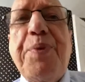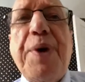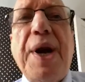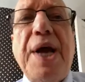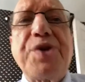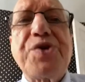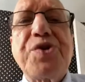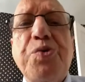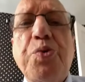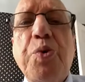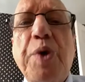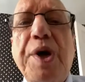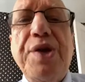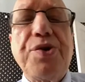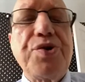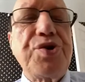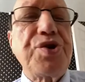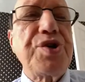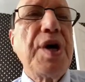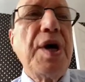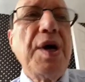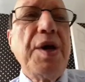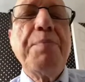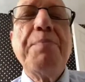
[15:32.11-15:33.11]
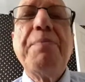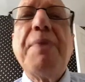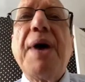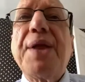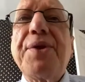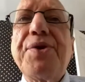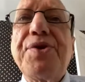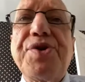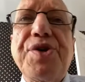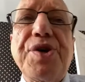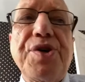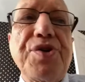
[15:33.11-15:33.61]
Prestwich,
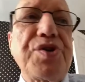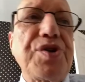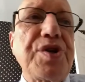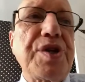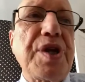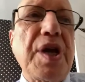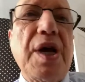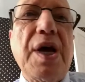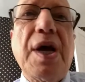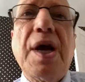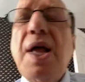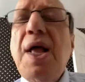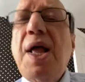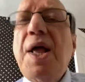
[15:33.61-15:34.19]
Manchester.